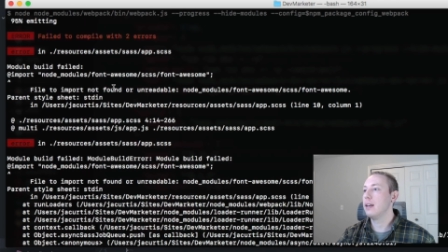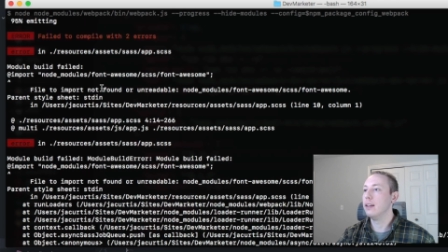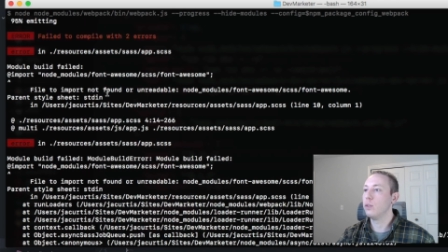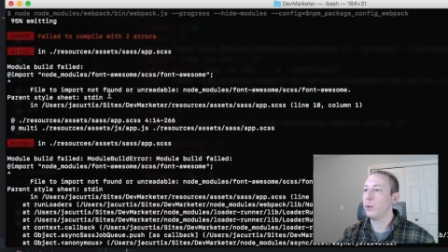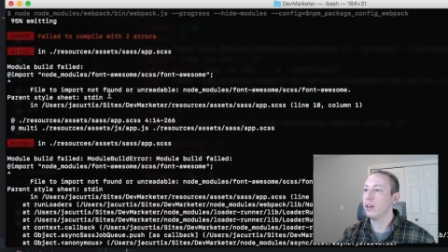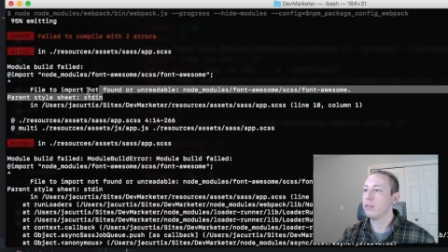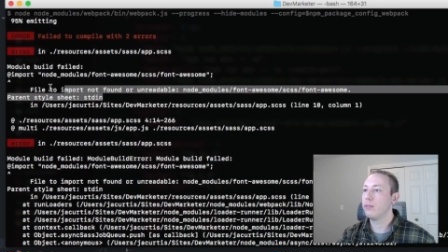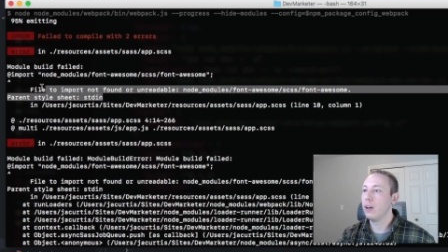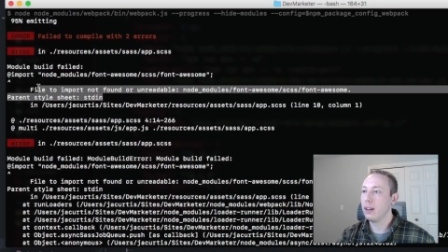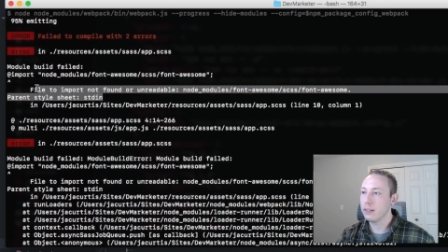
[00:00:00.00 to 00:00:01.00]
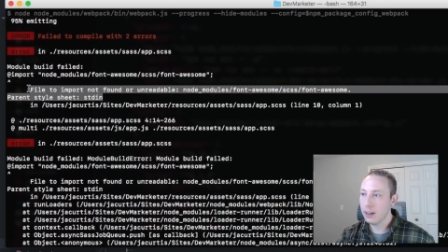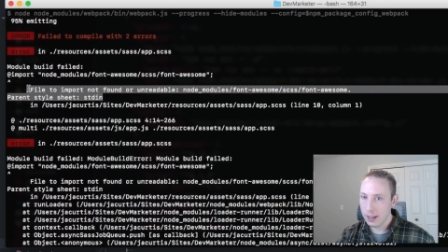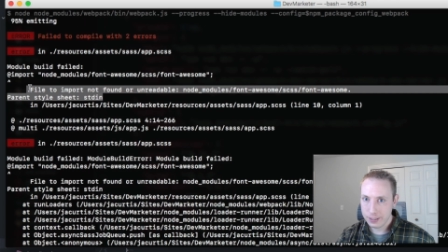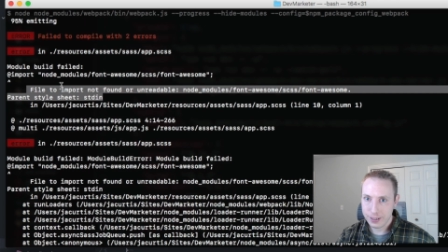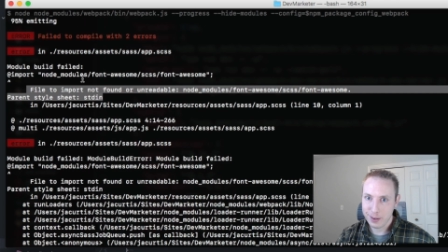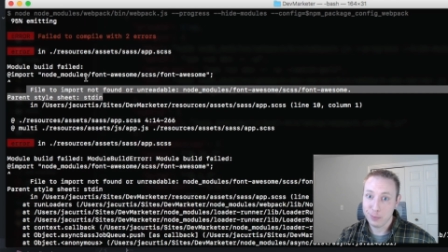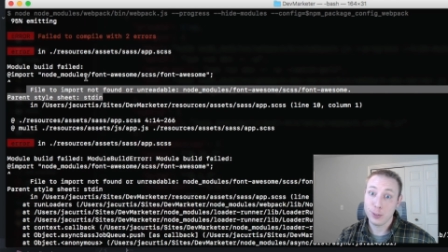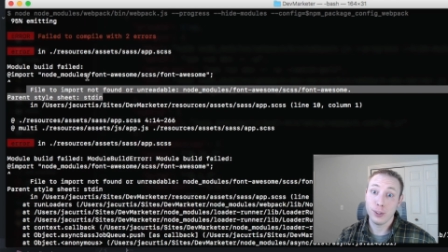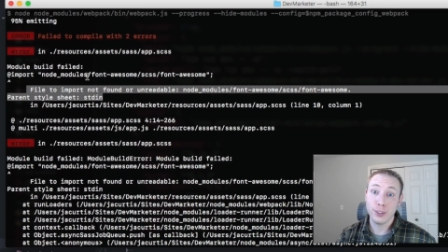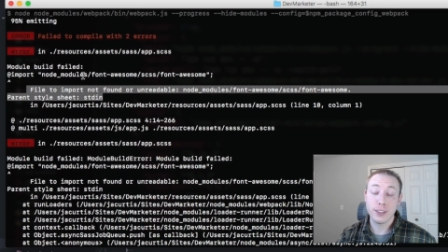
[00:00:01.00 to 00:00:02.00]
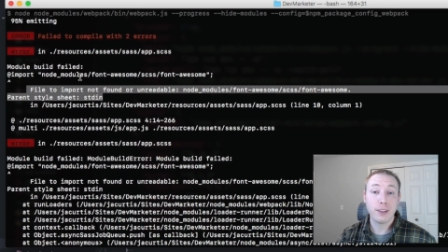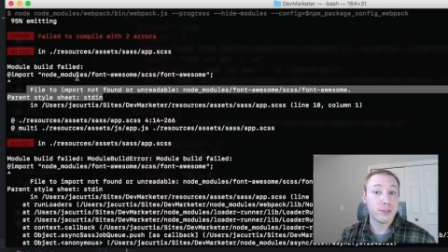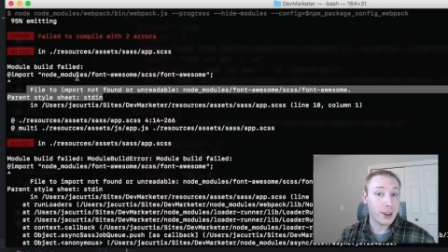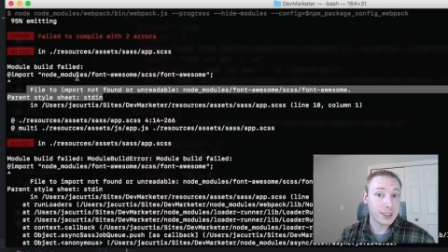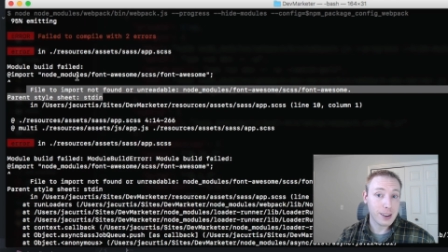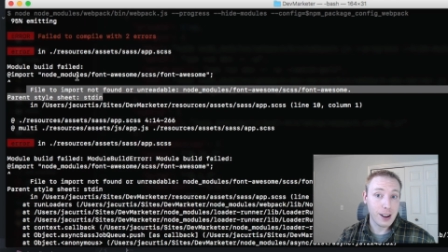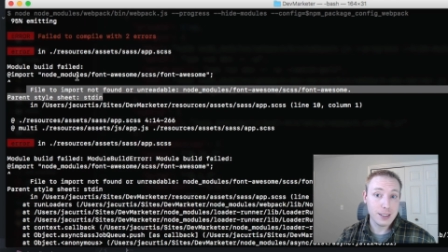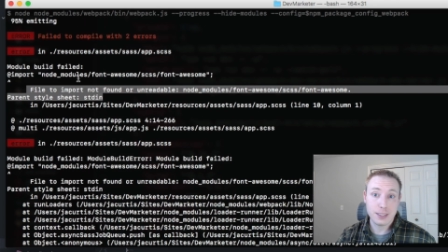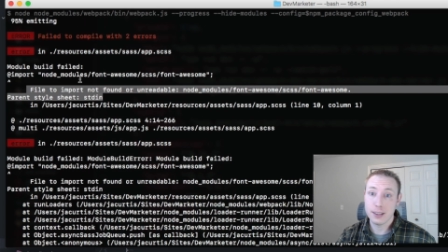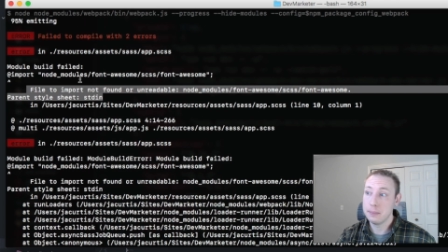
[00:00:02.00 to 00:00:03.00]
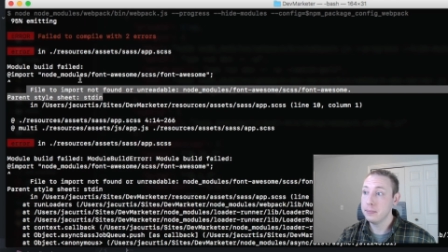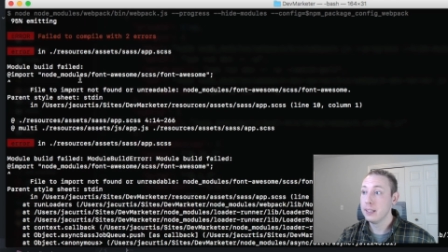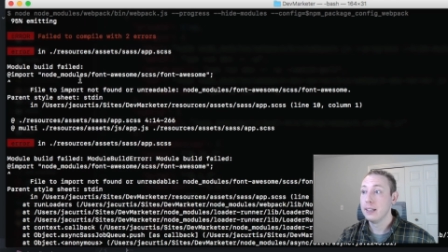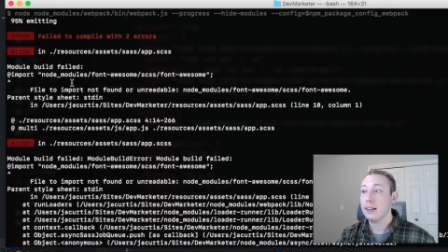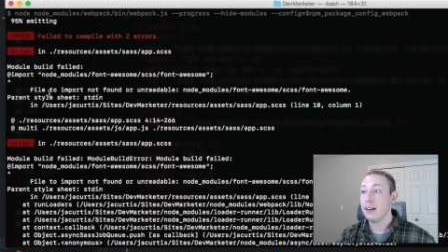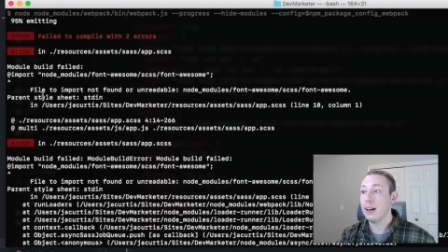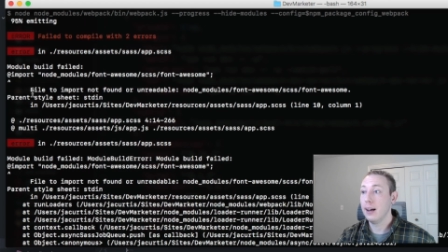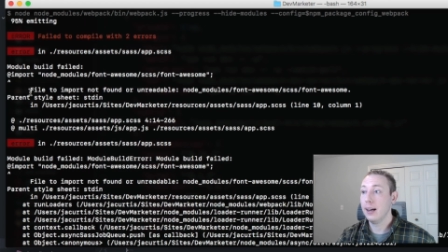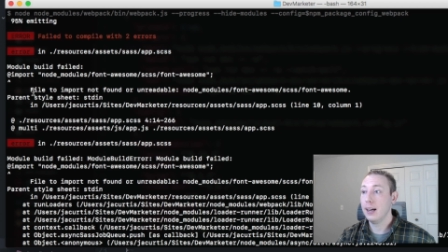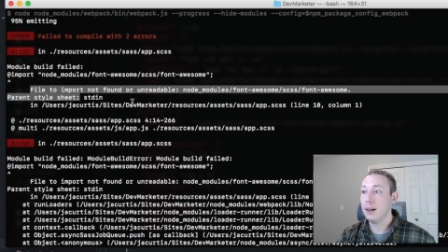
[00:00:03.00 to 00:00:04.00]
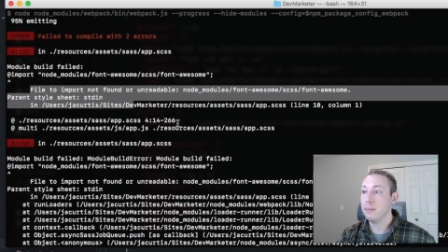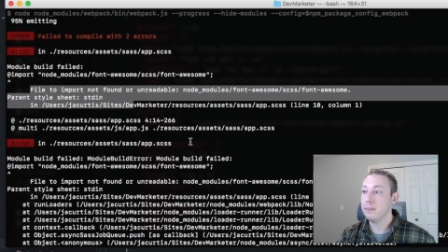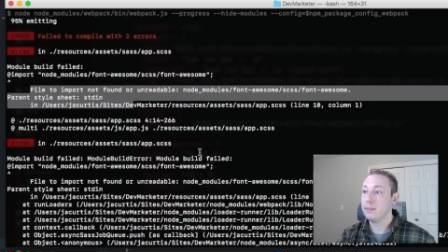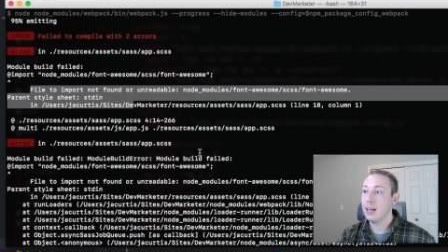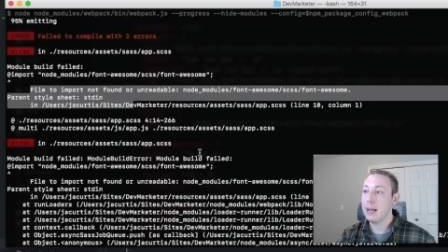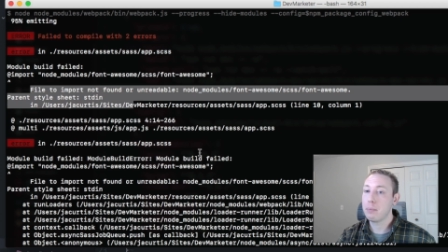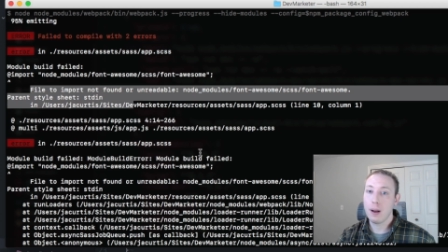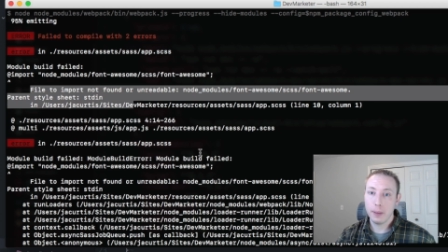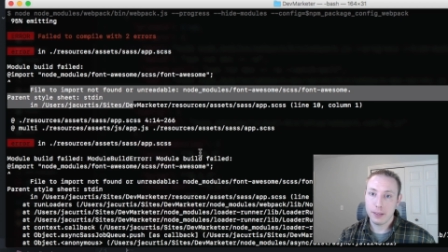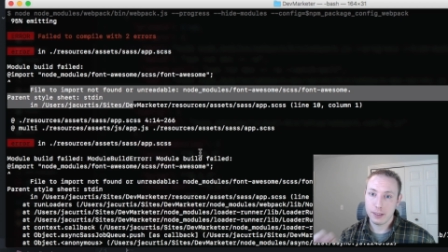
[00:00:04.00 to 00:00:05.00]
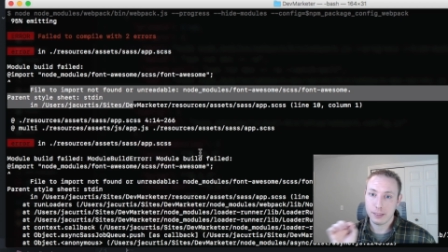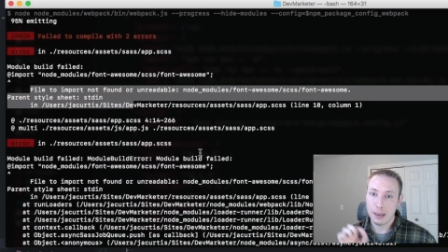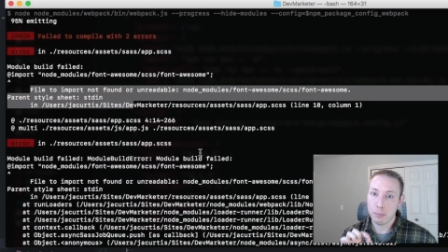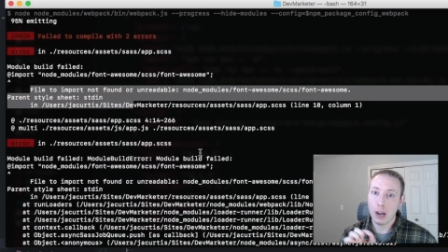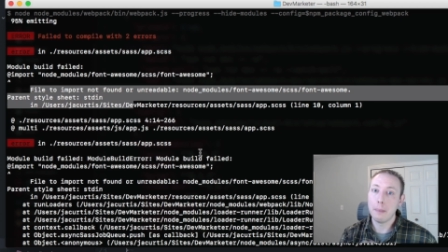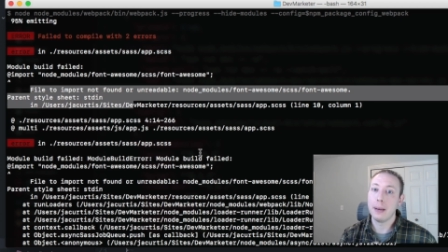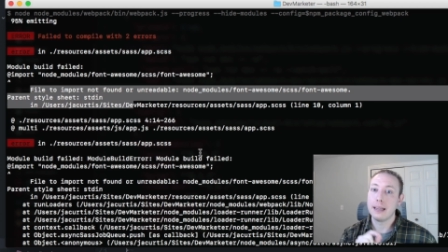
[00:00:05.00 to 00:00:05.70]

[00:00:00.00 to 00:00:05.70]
It's with Font Awesome. So it looks like Font Awesome um, I probably had the same problem.